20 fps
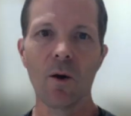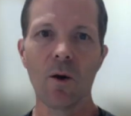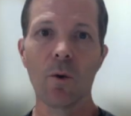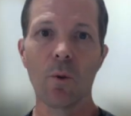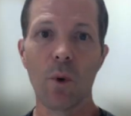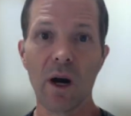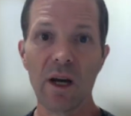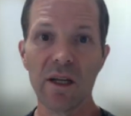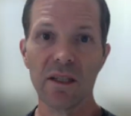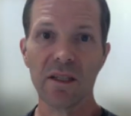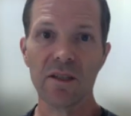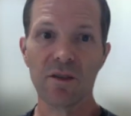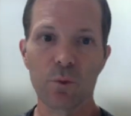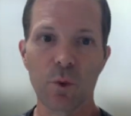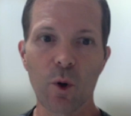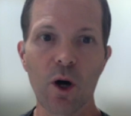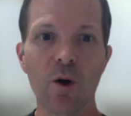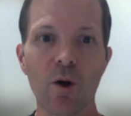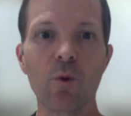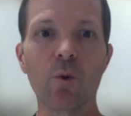Why did
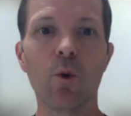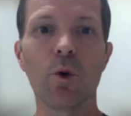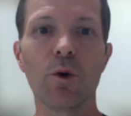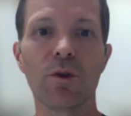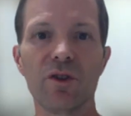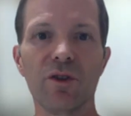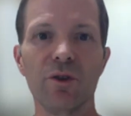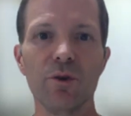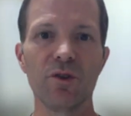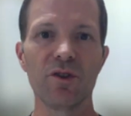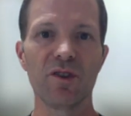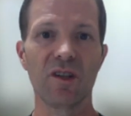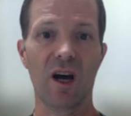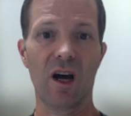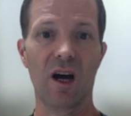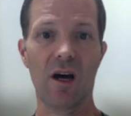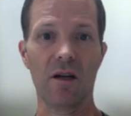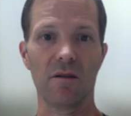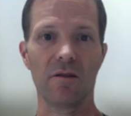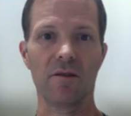World War II
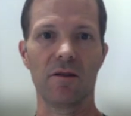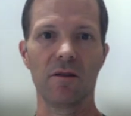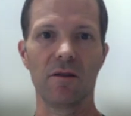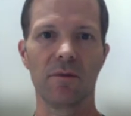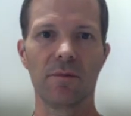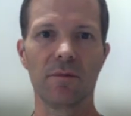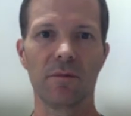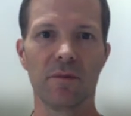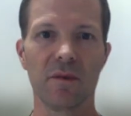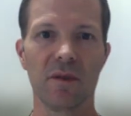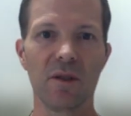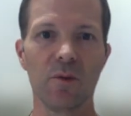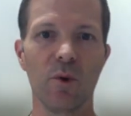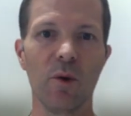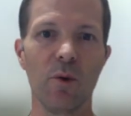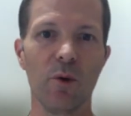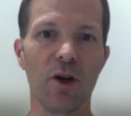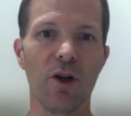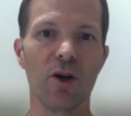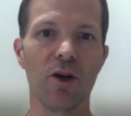start? We
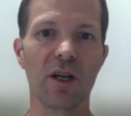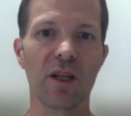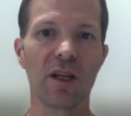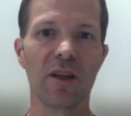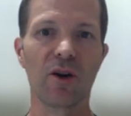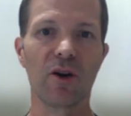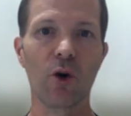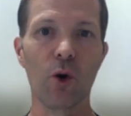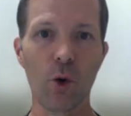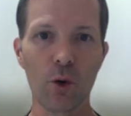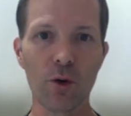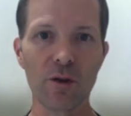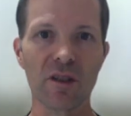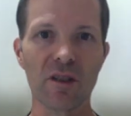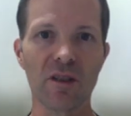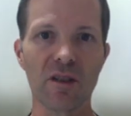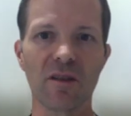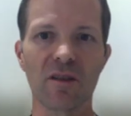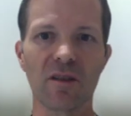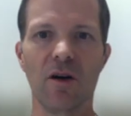will look at the
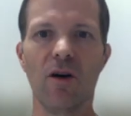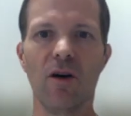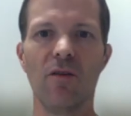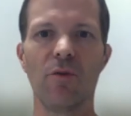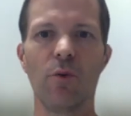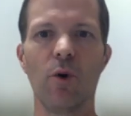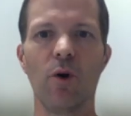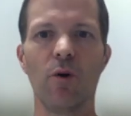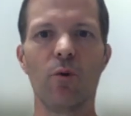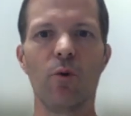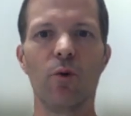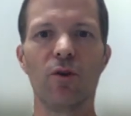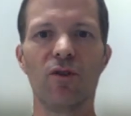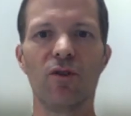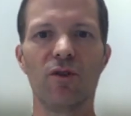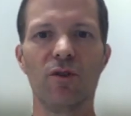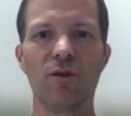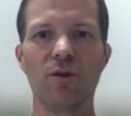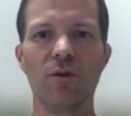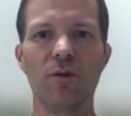causes of World War
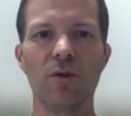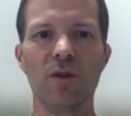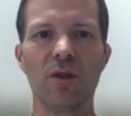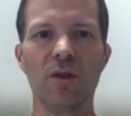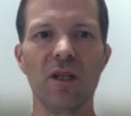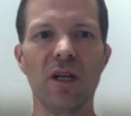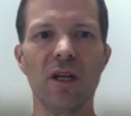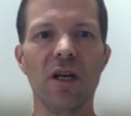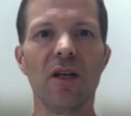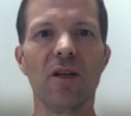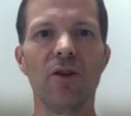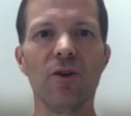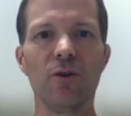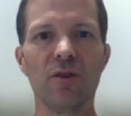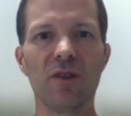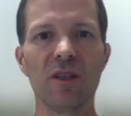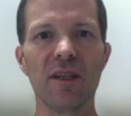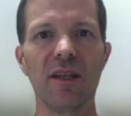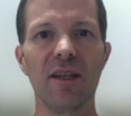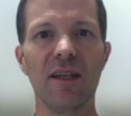II
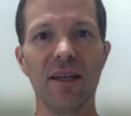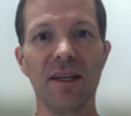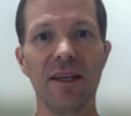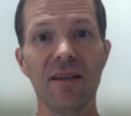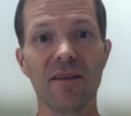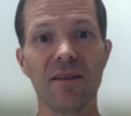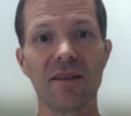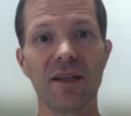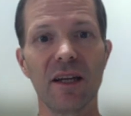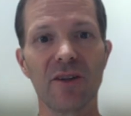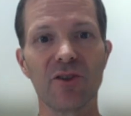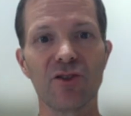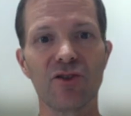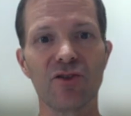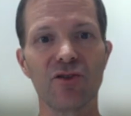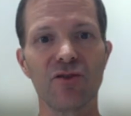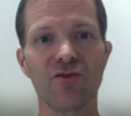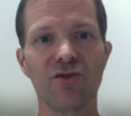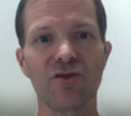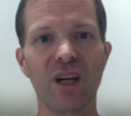using the
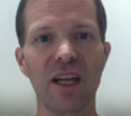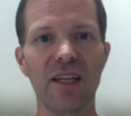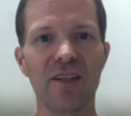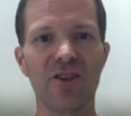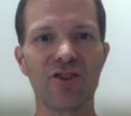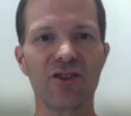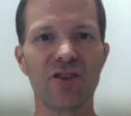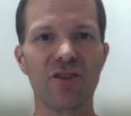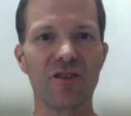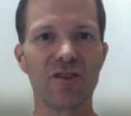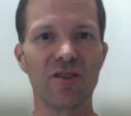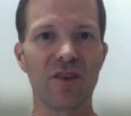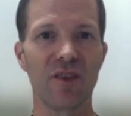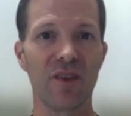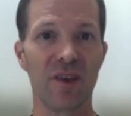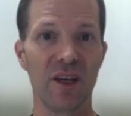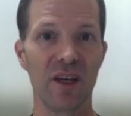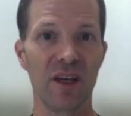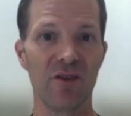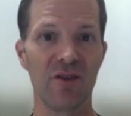international relations
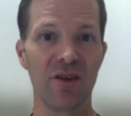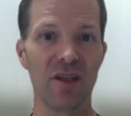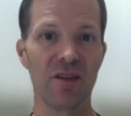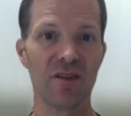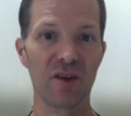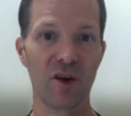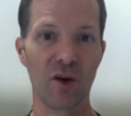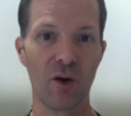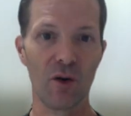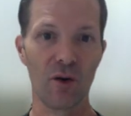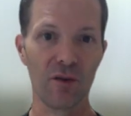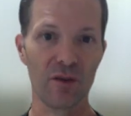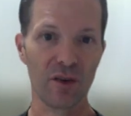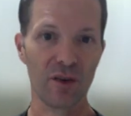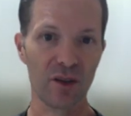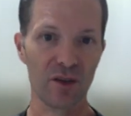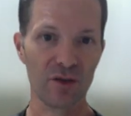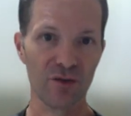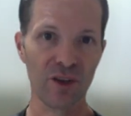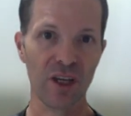theories of
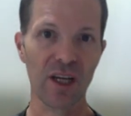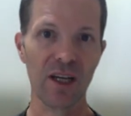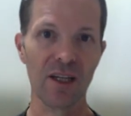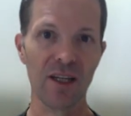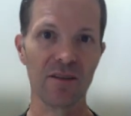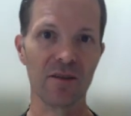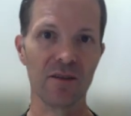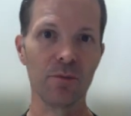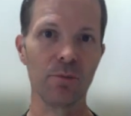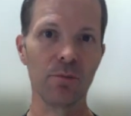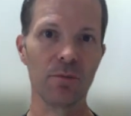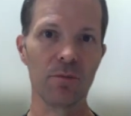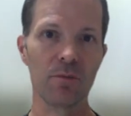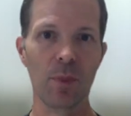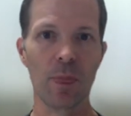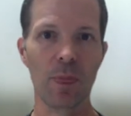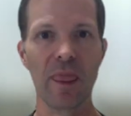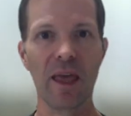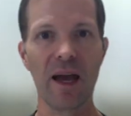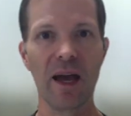realism
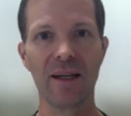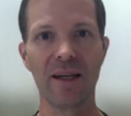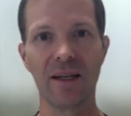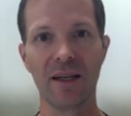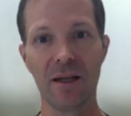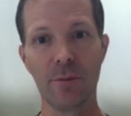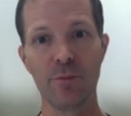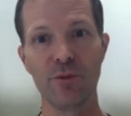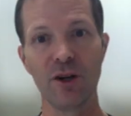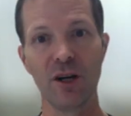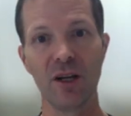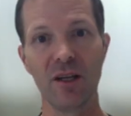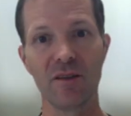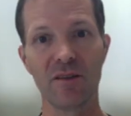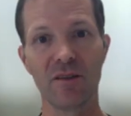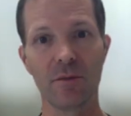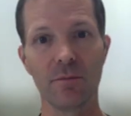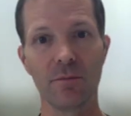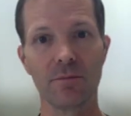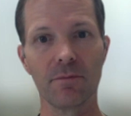and
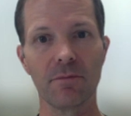liberalism.